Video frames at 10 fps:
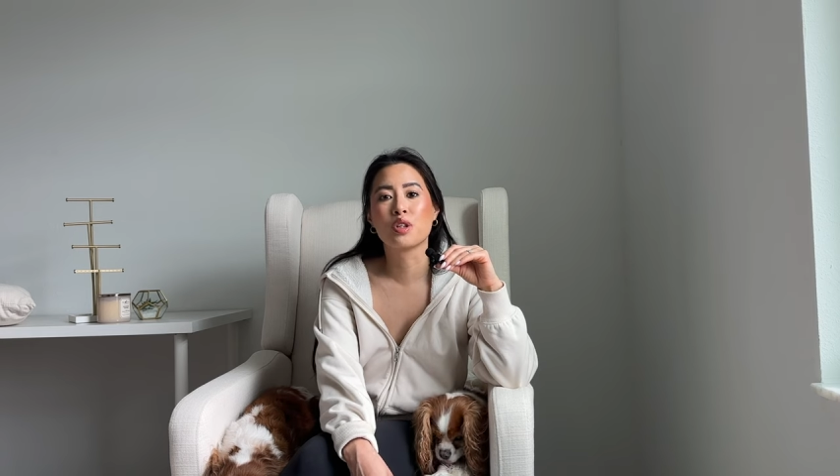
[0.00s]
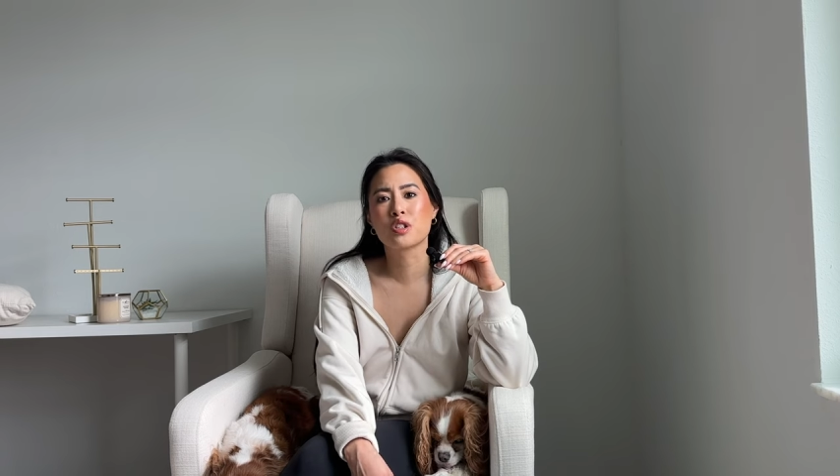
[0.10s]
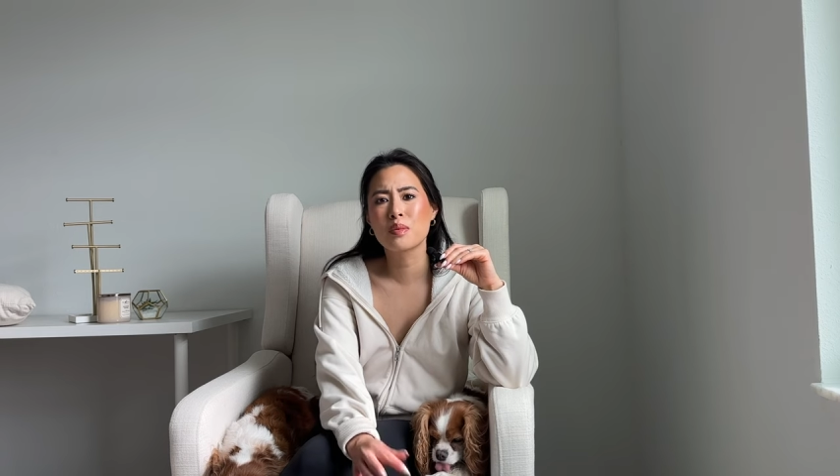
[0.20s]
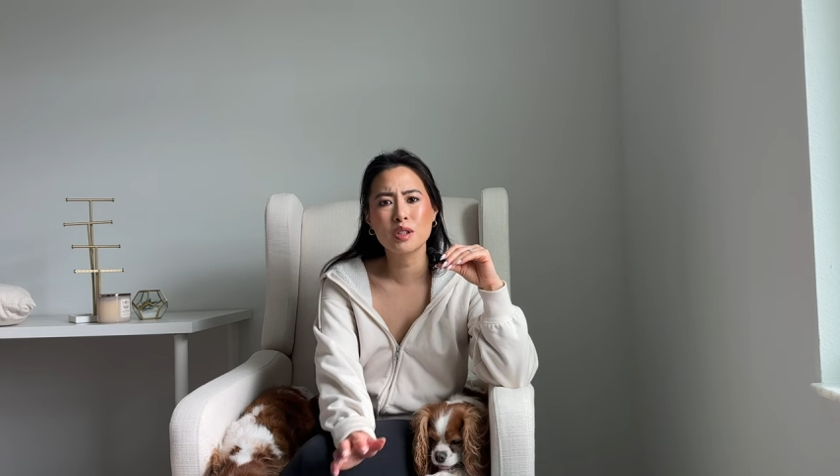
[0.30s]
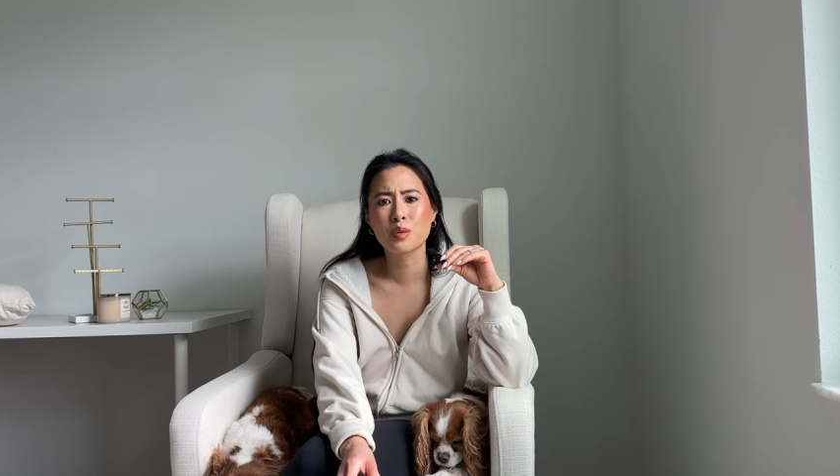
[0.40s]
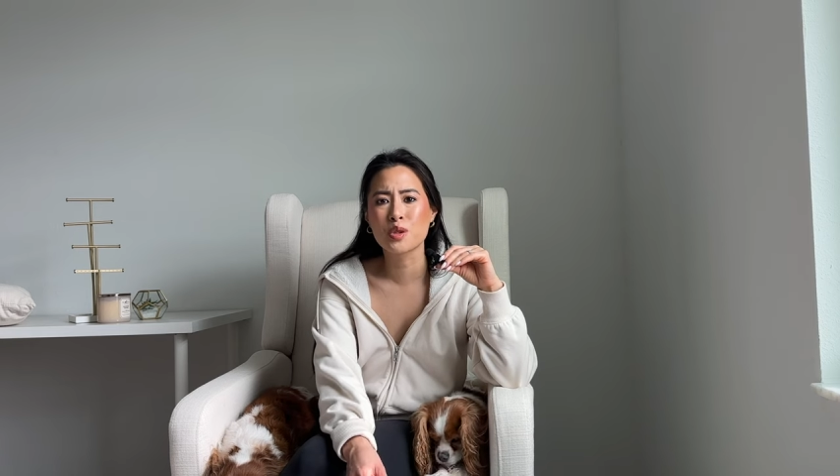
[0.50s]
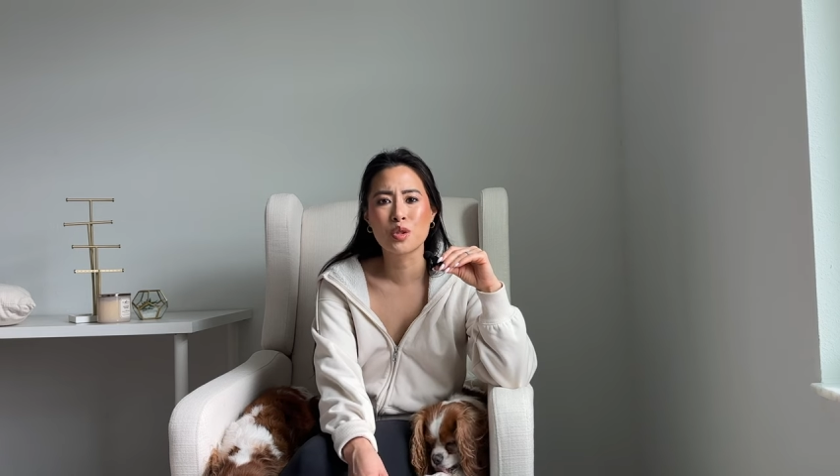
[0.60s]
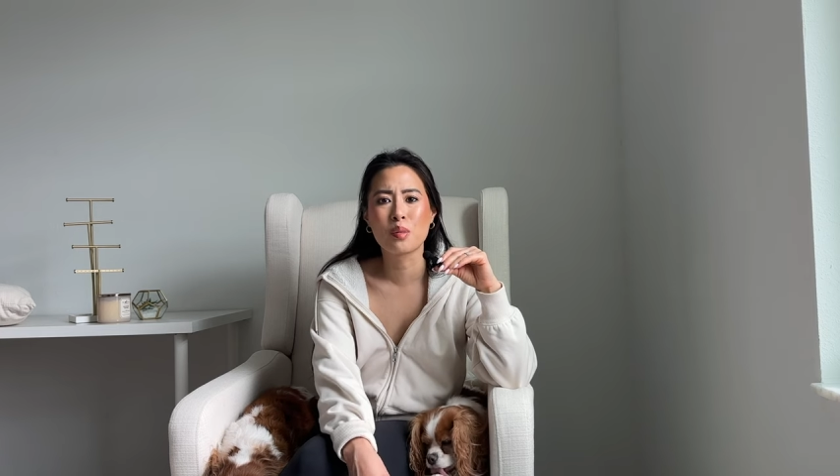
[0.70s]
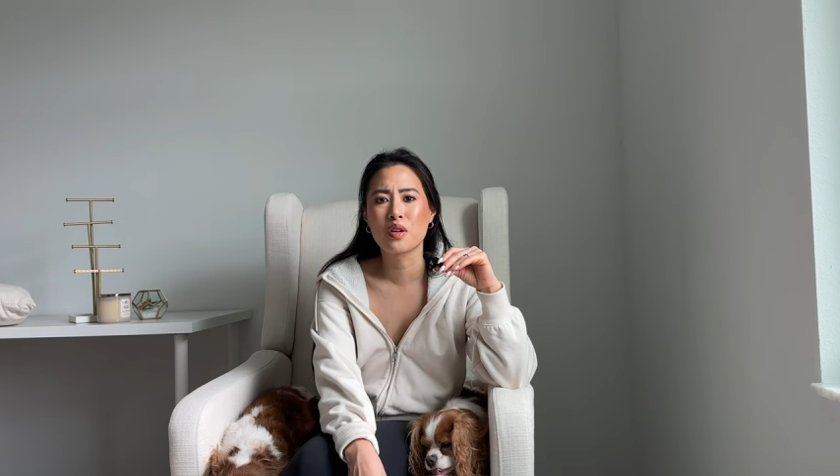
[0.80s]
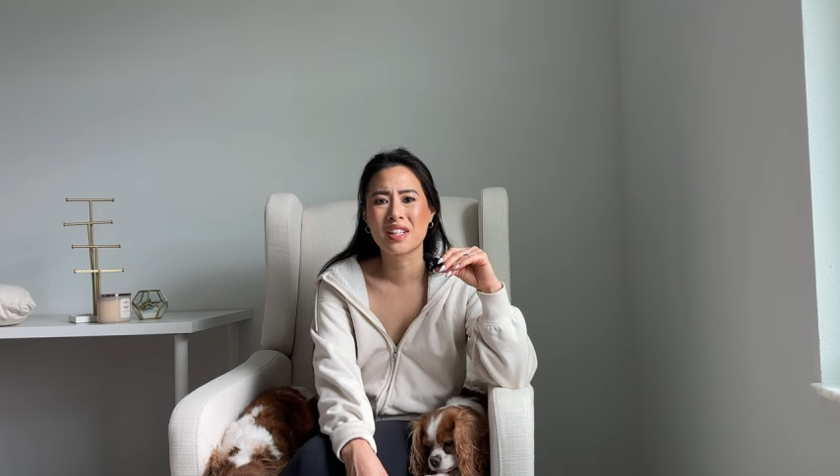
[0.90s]
It's much more
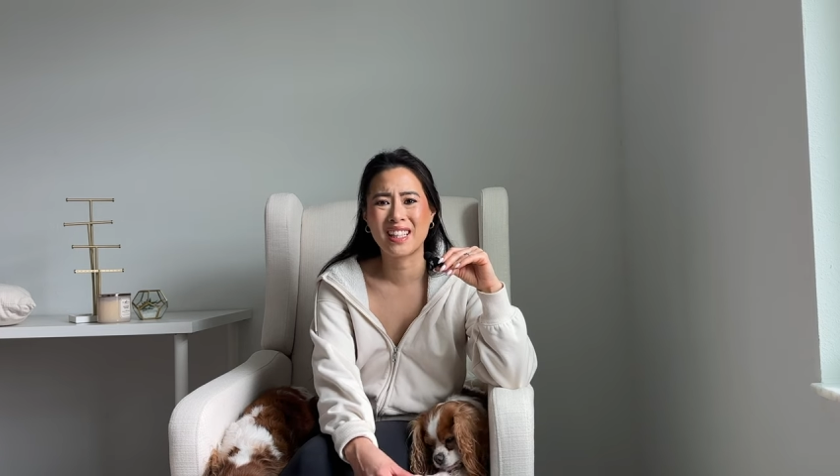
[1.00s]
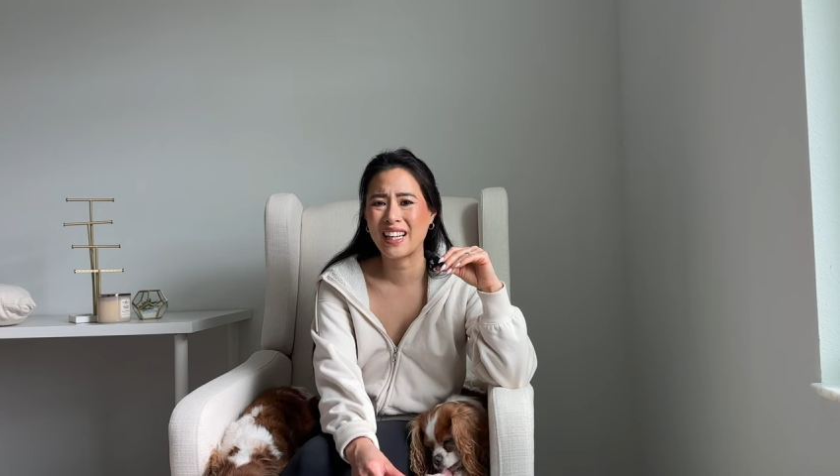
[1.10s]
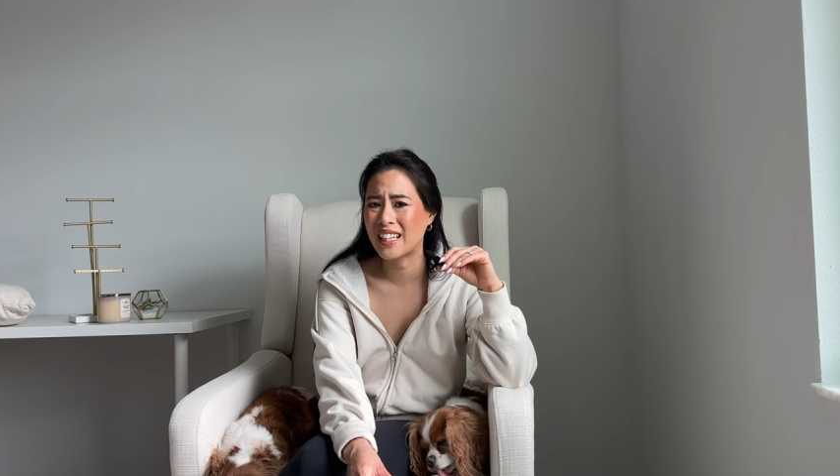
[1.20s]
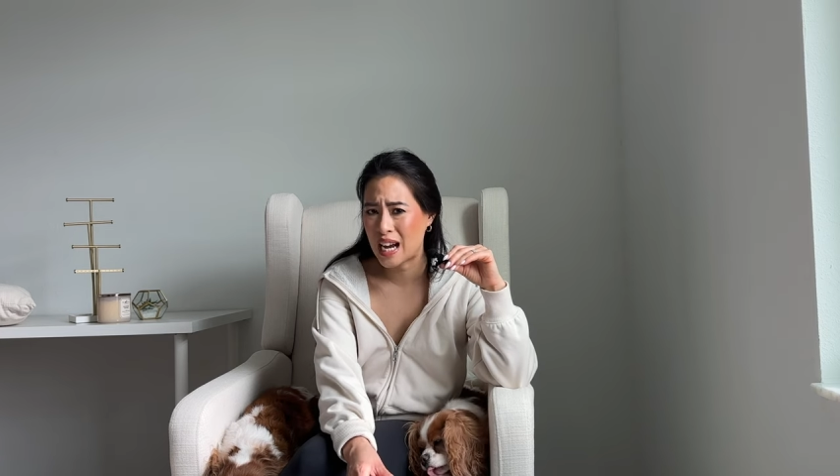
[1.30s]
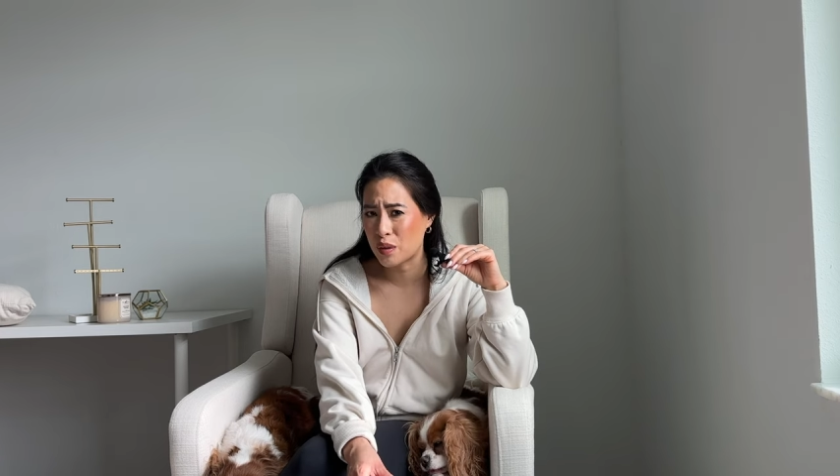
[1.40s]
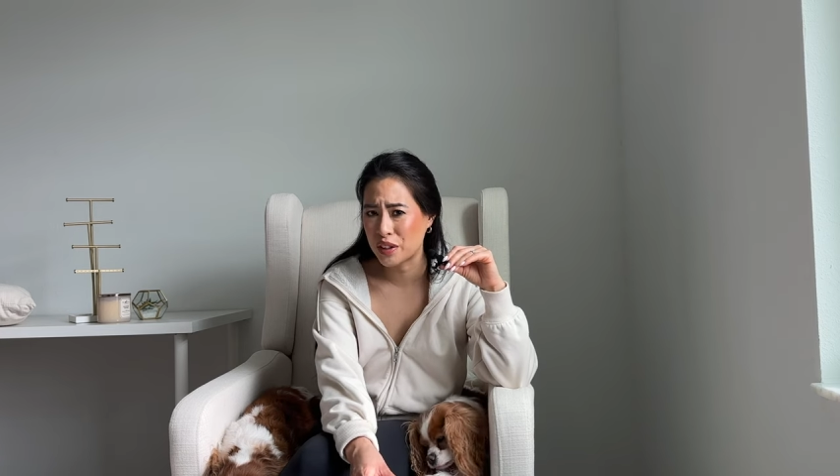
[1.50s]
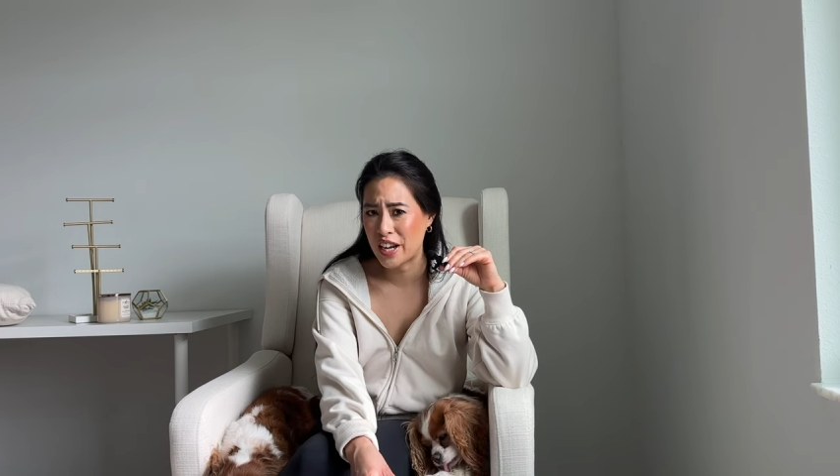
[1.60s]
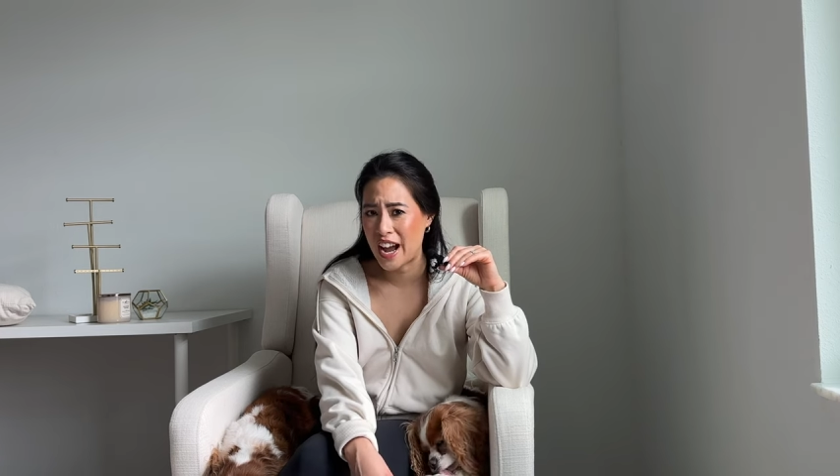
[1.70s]
doable than like an hour and a